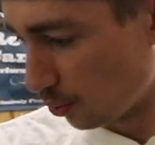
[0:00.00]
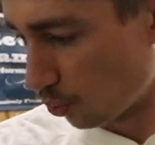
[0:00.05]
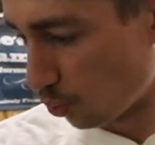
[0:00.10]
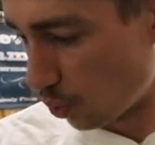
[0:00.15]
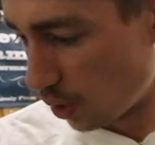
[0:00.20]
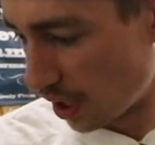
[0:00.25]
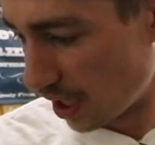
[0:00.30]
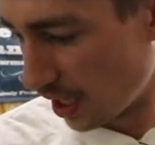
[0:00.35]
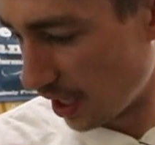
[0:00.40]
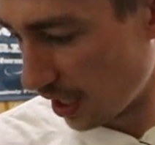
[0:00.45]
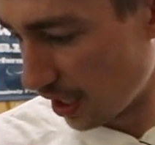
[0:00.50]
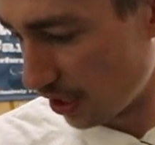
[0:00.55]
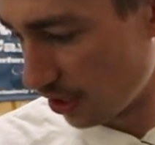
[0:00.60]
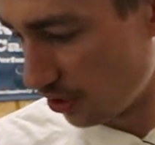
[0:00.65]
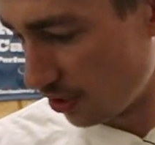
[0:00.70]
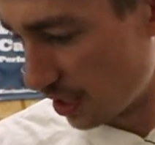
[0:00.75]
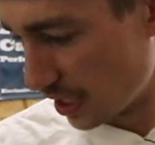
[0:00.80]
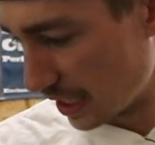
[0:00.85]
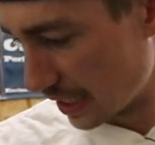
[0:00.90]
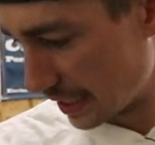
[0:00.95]
why
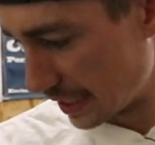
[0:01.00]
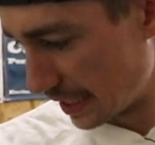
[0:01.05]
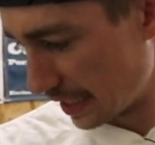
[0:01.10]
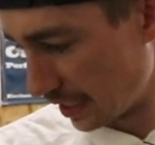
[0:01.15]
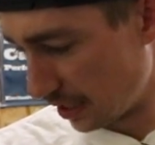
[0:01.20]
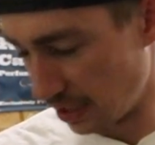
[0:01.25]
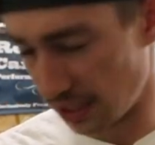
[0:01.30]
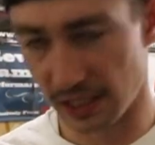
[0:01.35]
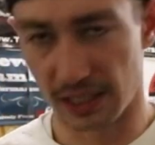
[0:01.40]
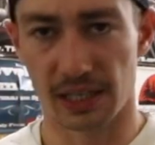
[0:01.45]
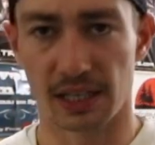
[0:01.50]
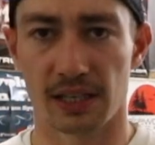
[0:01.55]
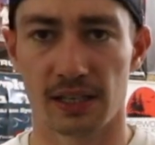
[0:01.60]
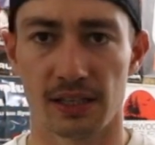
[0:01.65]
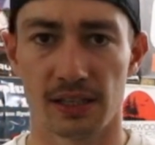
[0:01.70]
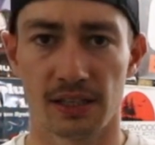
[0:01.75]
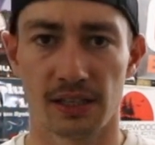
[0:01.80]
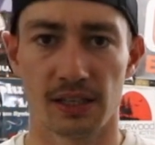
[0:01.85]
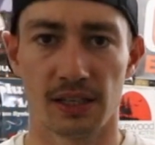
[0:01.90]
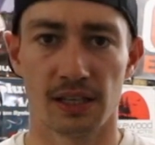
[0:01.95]
you guys think
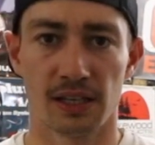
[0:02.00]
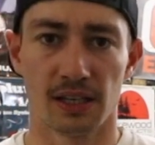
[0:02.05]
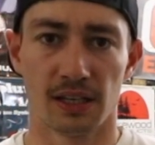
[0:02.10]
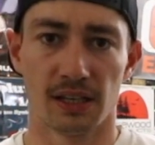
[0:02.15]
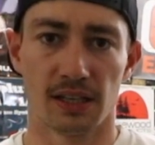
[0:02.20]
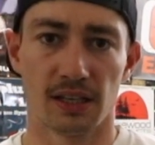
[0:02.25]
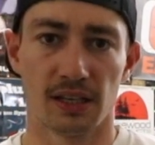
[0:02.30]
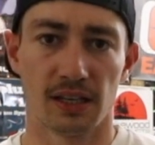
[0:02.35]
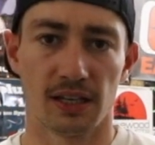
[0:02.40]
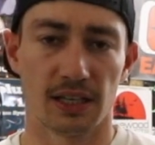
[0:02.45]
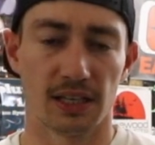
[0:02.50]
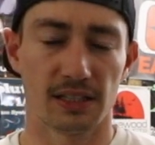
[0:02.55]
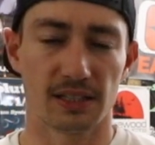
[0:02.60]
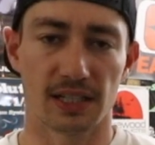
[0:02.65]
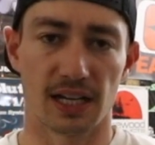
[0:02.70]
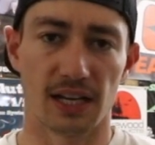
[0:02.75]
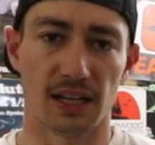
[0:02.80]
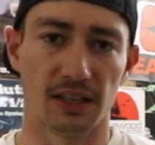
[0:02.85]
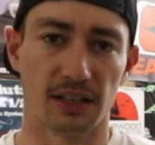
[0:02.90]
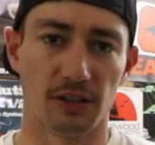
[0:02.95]
it's
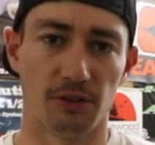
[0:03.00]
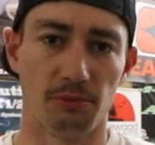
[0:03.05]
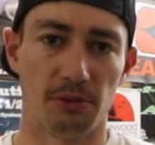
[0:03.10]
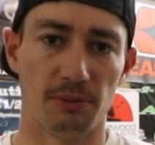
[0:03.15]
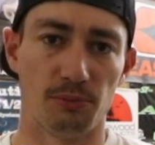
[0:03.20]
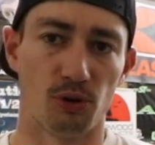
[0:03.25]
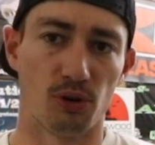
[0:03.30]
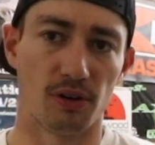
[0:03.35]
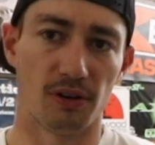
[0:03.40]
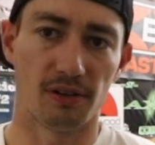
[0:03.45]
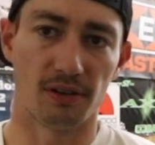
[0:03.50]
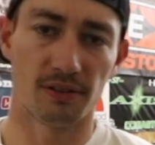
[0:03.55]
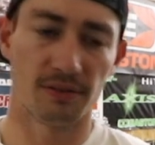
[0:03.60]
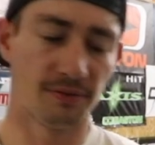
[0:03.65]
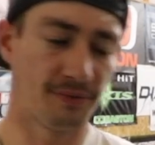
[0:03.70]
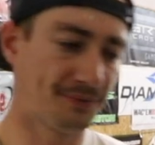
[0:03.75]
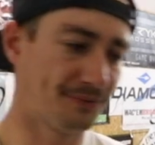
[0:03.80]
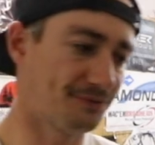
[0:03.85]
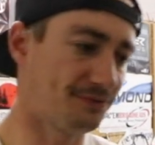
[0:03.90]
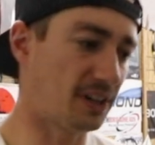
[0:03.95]
got a little bit more
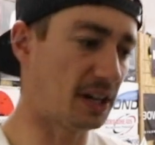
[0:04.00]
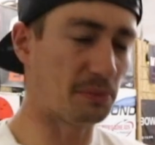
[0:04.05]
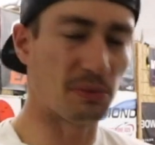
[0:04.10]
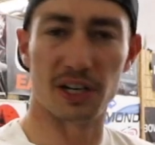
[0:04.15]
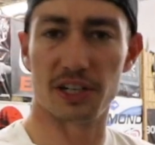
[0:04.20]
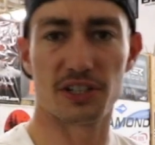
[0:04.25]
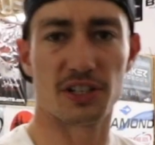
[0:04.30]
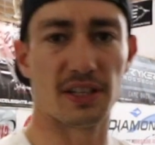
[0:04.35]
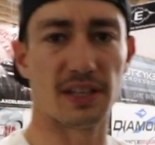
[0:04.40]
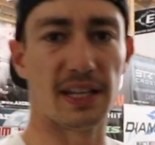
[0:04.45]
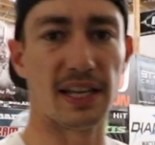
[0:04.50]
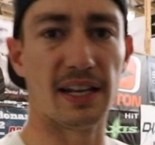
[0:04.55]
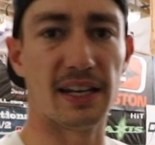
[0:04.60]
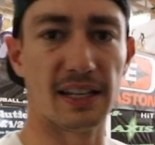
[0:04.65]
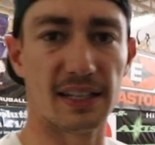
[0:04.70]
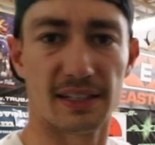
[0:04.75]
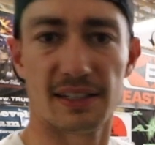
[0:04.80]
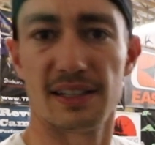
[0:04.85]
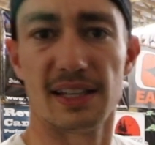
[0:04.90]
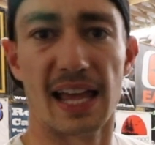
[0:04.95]
vibration than
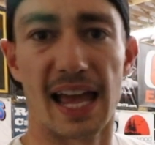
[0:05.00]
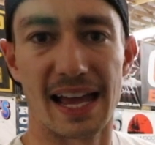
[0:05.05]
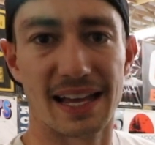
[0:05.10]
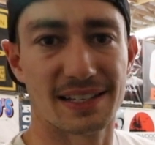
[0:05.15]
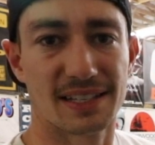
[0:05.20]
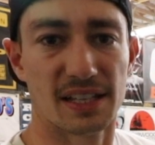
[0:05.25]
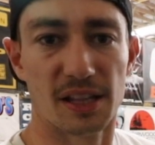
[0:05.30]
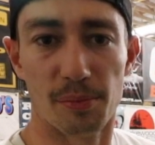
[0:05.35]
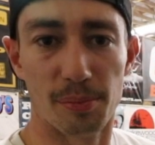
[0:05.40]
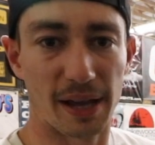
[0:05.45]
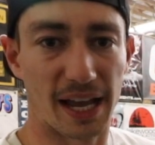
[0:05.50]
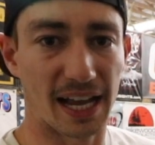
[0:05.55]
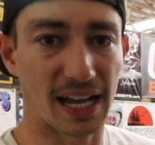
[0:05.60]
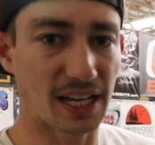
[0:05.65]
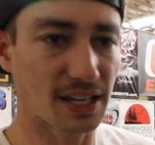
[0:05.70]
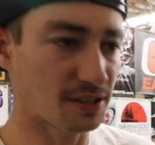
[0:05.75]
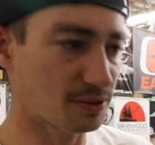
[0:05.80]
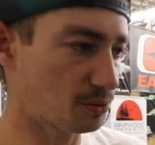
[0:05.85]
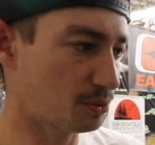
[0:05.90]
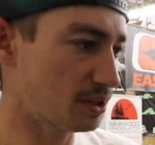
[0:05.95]
it has in the
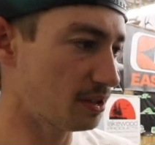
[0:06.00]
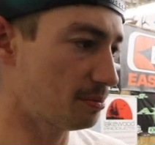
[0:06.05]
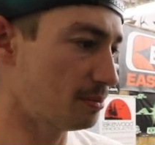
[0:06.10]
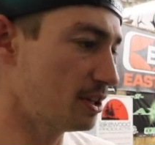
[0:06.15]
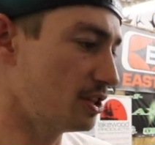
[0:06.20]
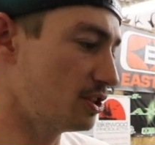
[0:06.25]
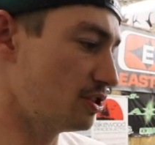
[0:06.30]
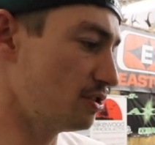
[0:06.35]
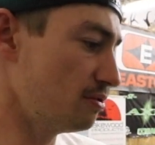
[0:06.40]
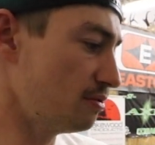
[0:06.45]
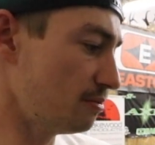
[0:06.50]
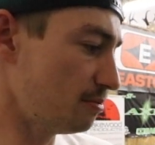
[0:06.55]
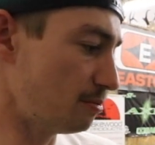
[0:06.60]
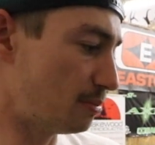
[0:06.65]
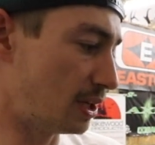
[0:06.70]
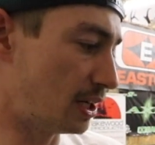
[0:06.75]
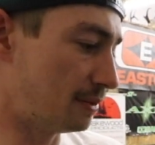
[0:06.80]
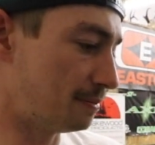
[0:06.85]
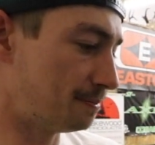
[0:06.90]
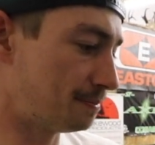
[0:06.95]
past with me shooting.
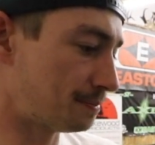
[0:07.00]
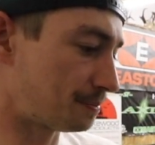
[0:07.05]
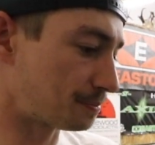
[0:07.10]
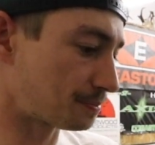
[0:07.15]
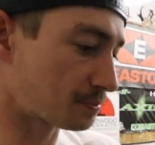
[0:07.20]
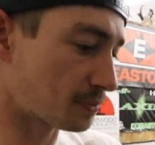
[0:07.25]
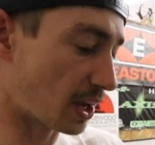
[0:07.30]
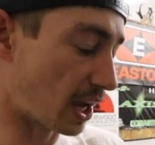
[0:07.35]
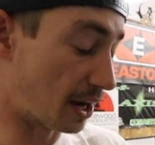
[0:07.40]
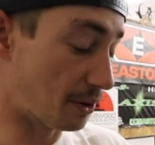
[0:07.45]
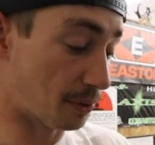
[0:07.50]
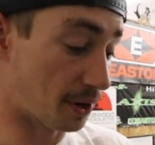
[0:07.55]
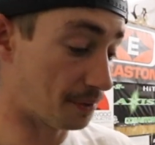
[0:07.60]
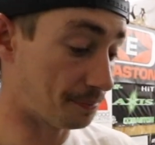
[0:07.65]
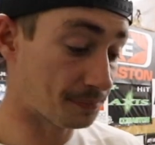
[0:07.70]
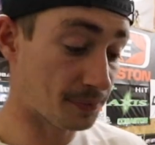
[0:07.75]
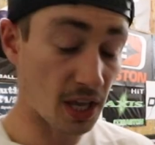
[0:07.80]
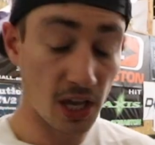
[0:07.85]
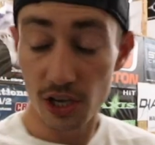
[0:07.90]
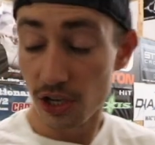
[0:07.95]
But anyway,
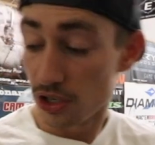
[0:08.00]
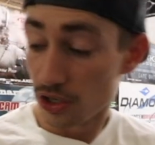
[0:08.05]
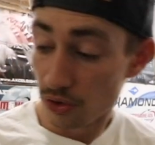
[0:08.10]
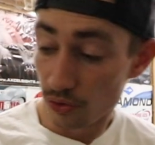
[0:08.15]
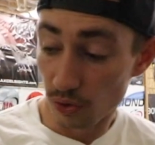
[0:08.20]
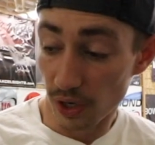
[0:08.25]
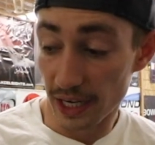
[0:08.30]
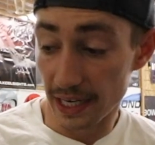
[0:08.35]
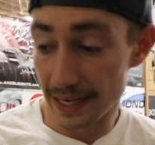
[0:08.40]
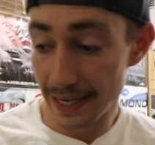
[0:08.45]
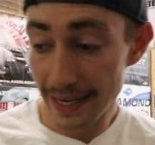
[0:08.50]
right